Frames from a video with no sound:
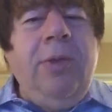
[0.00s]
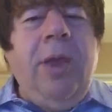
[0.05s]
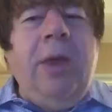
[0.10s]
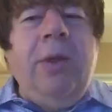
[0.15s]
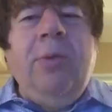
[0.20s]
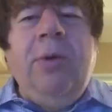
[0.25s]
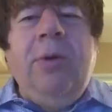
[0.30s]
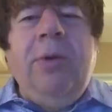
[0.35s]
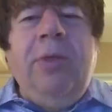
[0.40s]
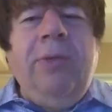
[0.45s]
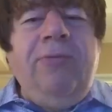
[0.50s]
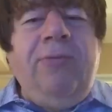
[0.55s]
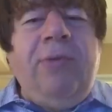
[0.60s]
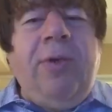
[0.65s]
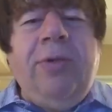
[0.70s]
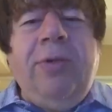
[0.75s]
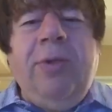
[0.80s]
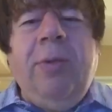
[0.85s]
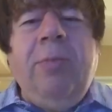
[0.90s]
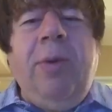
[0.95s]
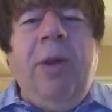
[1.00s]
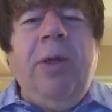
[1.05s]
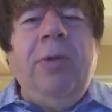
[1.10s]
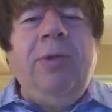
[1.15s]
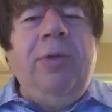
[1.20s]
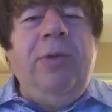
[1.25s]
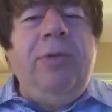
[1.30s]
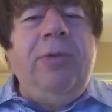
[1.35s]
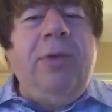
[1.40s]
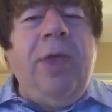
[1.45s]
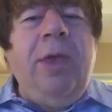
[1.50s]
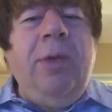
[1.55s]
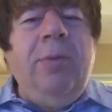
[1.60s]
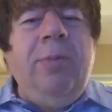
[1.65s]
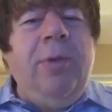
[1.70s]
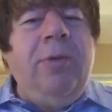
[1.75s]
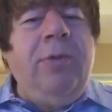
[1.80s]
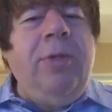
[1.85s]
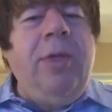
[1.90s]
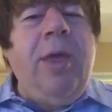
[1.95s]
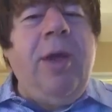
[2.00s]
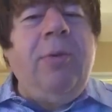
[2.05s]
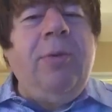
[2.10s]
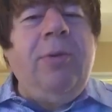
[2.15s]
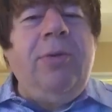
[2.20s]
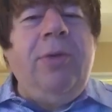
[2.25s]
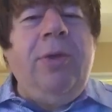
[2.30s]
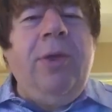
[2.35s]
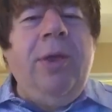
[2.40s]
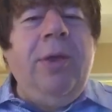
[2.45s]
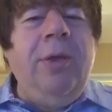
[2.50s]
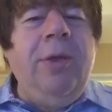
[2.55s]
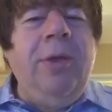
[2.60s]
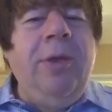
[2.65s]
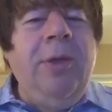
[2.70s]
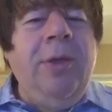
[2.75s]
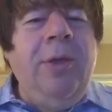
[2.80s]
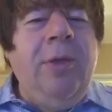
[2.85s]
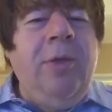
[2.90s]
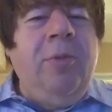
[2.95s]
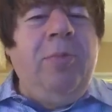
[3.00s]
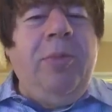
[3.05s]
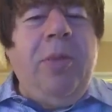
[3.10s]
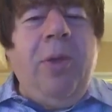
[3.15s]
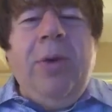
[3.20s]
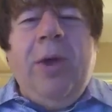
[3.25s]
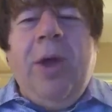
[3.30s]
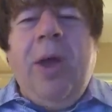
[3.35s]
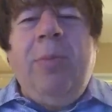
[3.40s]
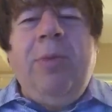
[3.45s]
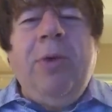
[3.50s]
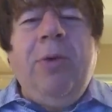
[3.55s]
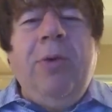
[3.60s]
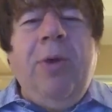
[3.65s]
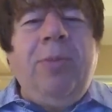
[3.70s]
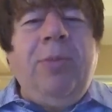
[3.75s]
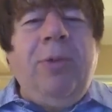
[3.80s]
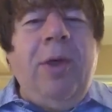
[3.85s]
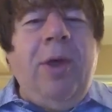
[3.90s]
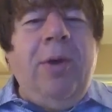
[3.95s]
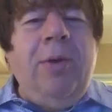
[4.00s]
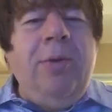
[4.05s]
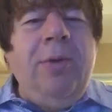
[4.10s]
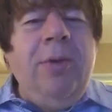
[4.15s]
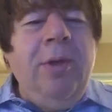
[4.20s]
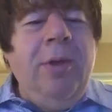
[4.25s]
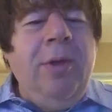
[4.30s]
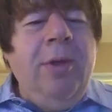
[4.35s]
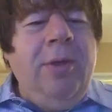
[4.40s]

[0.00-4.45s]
inwardly facing Ponzi scheme, as now we're seeing is blowing up in crypto,